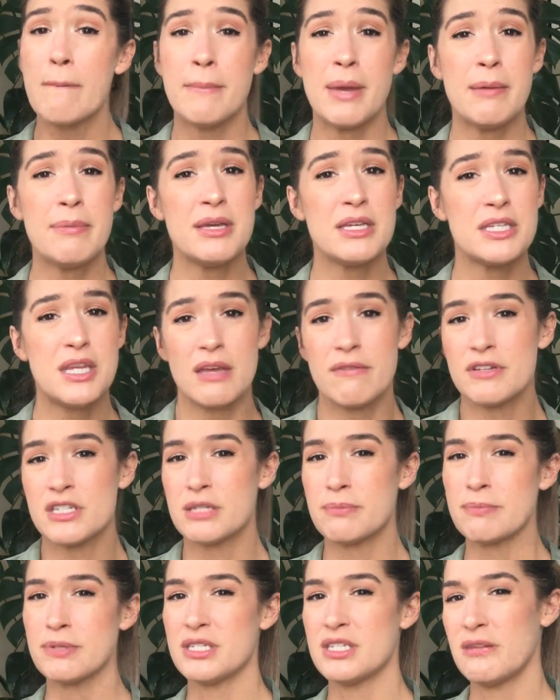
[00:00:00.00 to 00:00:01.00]
maybe even
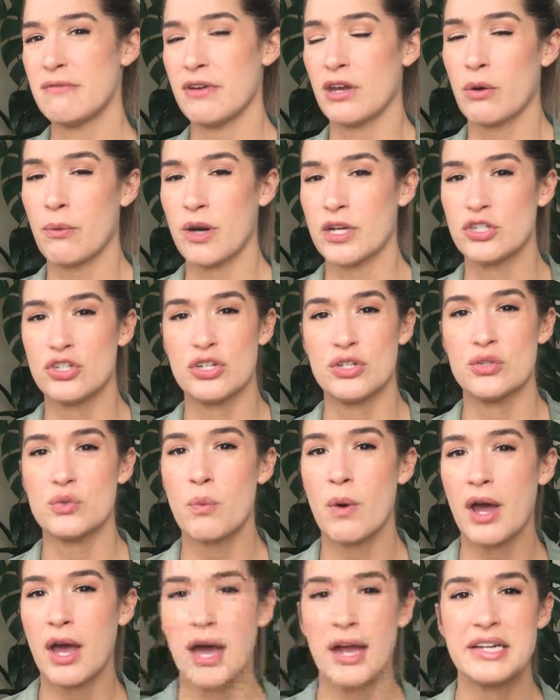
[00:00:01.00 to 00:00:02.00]
specific questions.
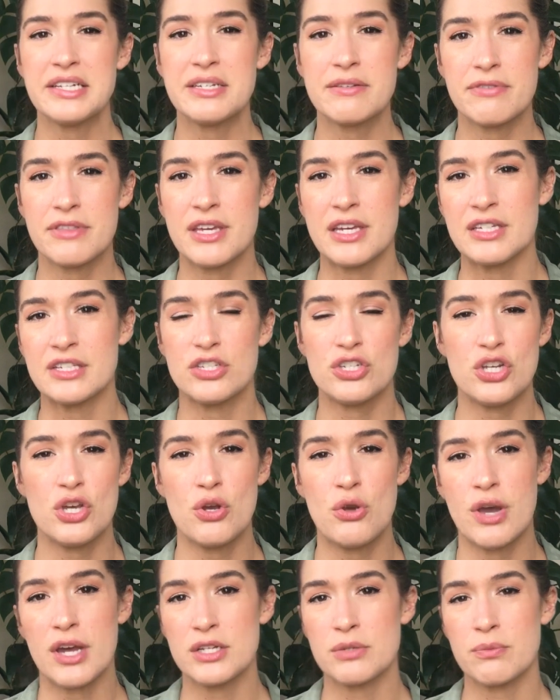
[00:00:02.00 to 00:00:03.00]
What kind of things do
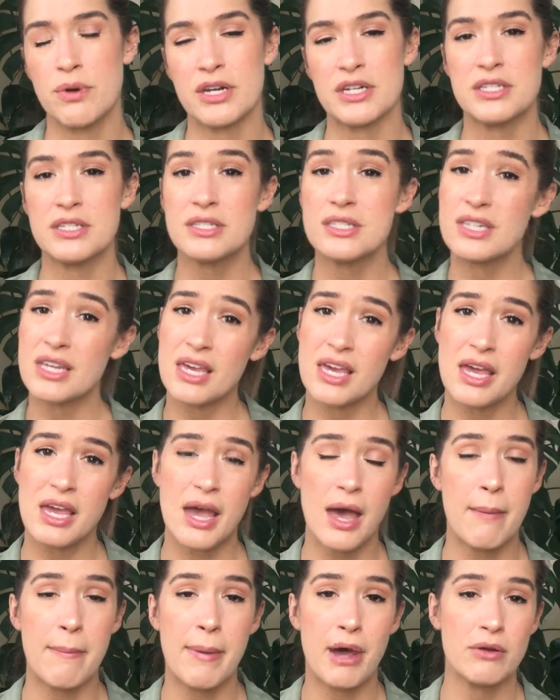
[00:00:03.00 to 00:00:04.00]
you guys want to
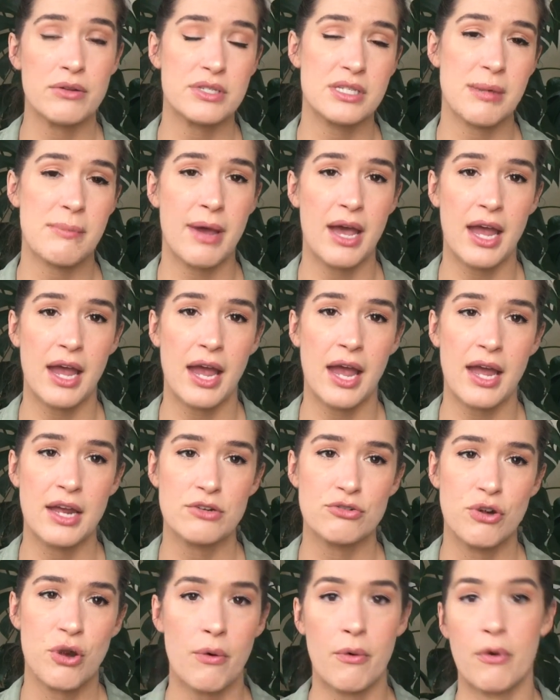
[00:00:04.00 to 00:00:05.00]
see about
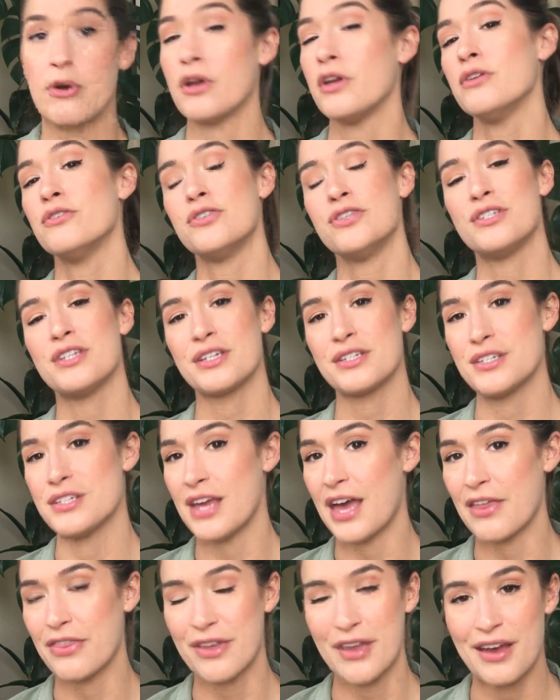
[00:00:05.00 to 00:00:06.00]
semi-hydro, or are you just sick to
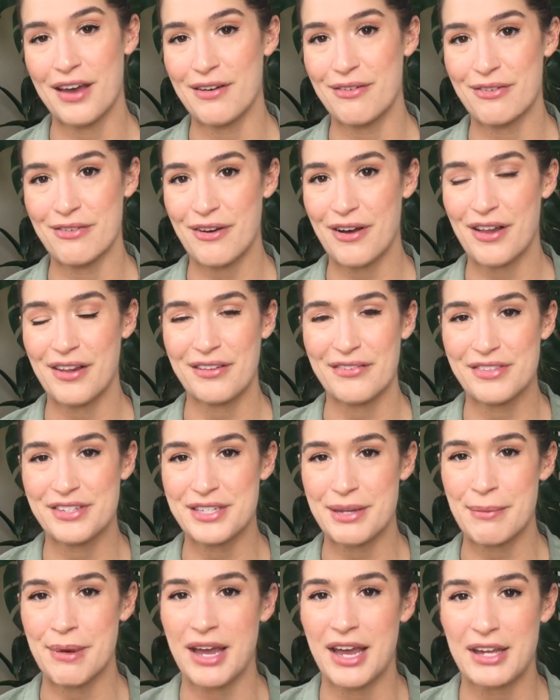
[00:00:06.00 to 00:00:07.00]
death of all of the
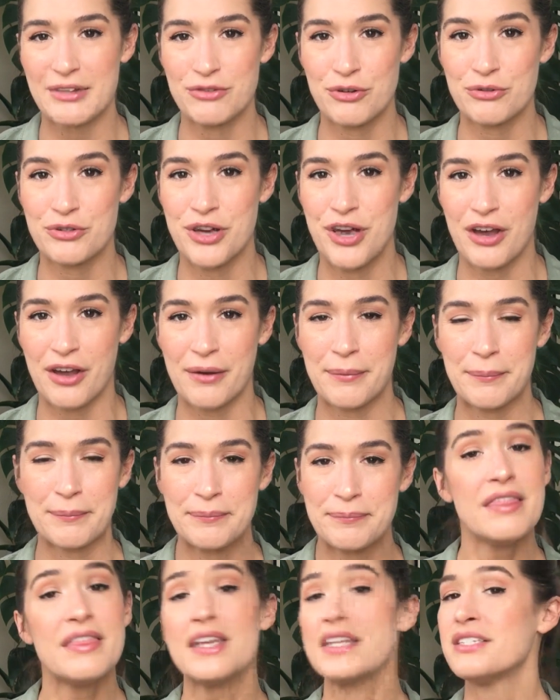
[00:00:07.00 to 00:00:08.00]
semi-hydro talk?
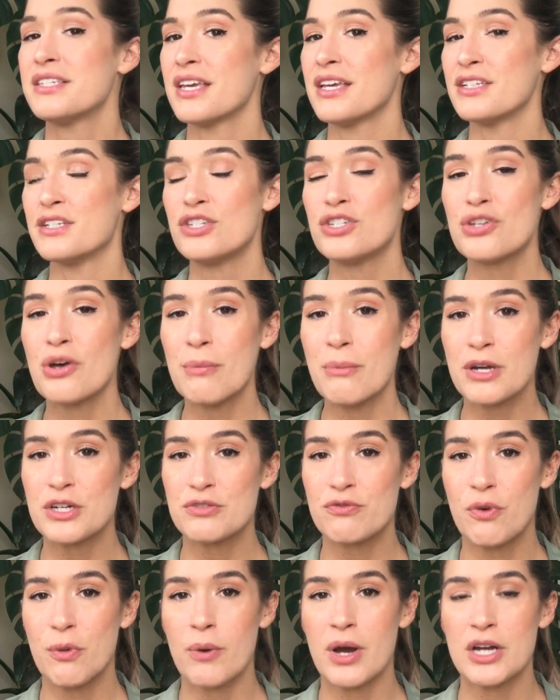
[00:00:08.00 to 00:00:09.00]
Thanks again so
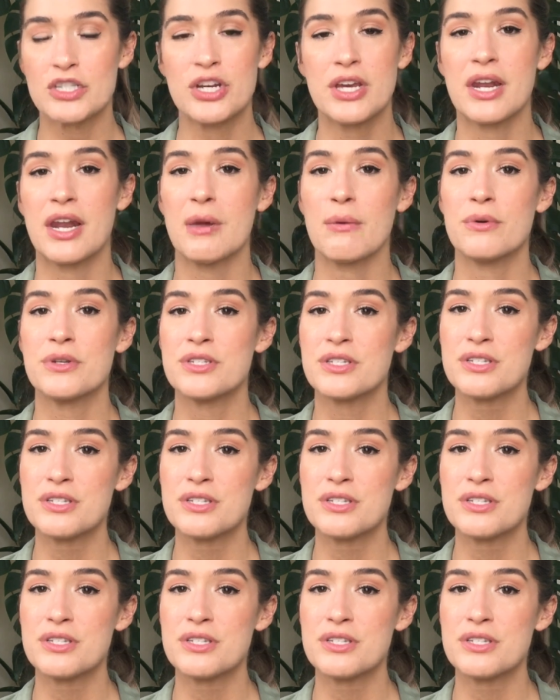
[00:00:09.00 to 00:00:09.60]
much for watching, and I will